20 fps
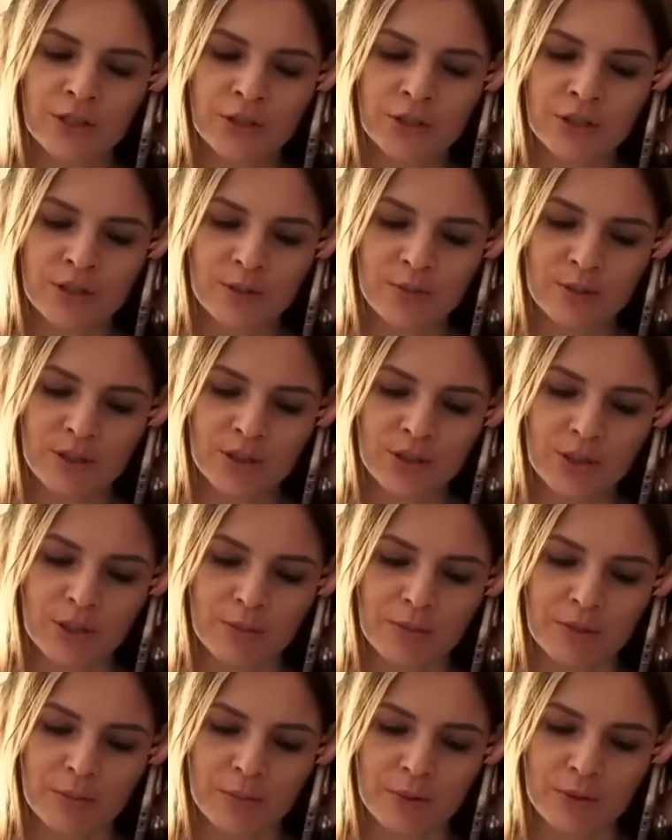they have
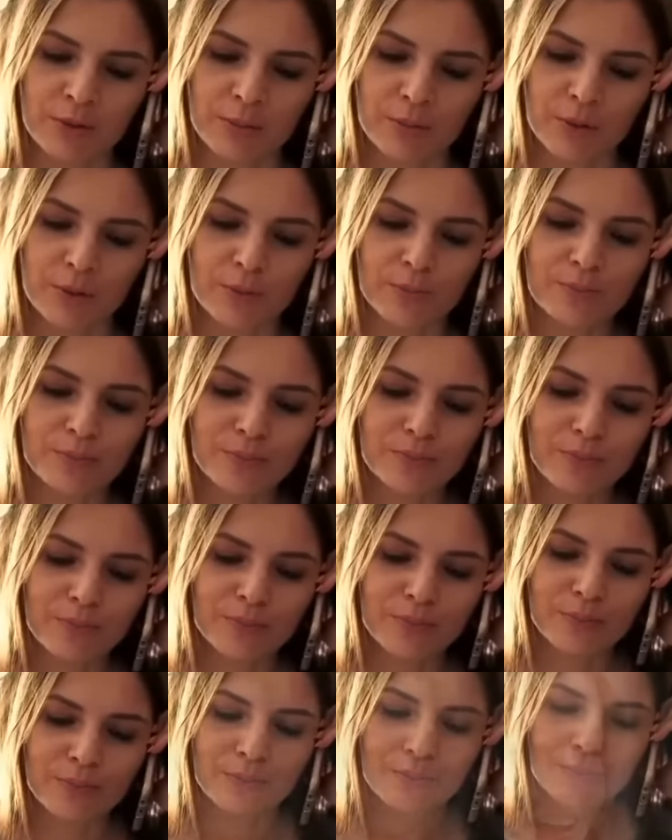amazing customer service. When you
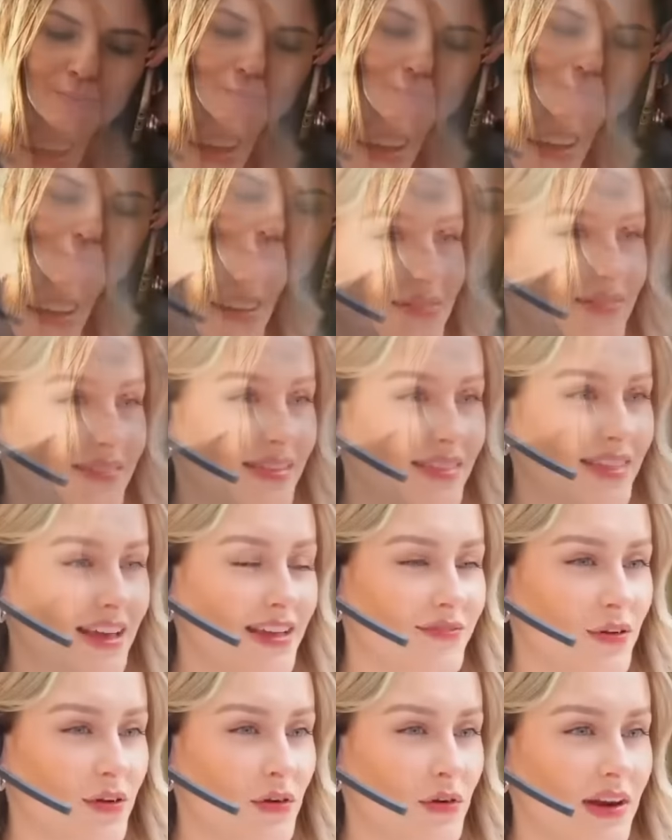pick up the phone and call them,
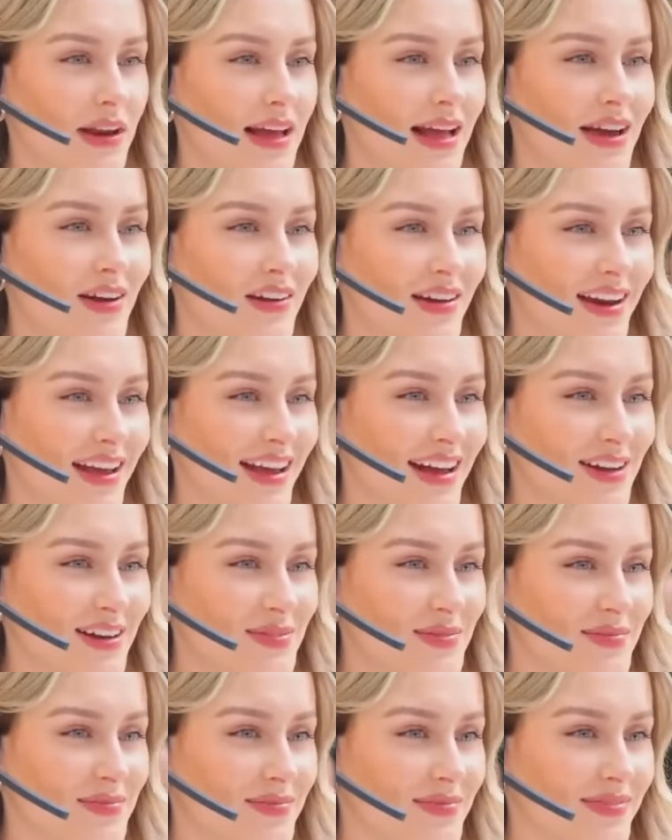you feel good
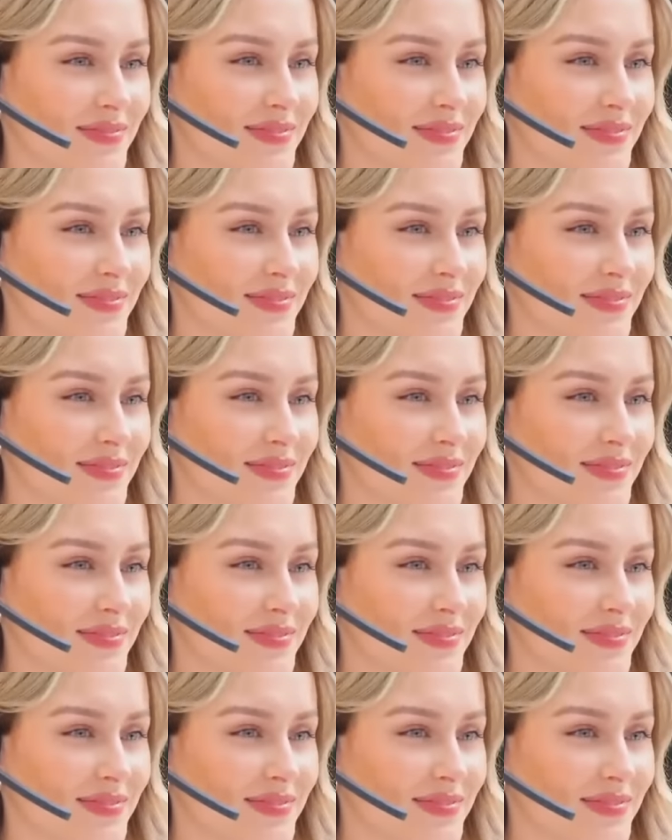knowing